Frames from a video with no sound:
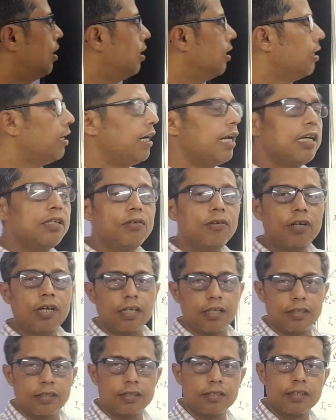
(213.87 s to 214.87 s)
the
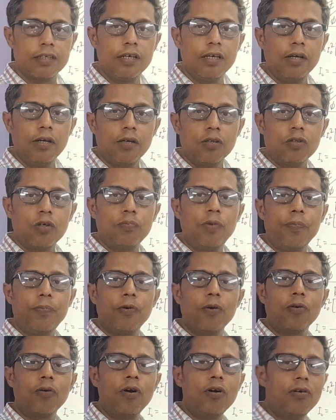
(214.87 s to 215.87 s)
resonance. So
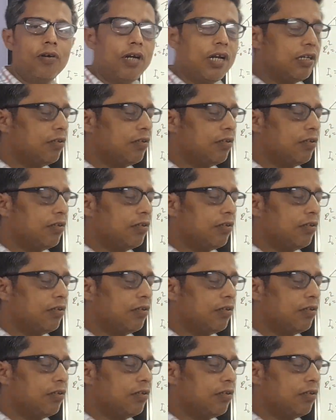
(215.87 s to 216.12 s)
before going to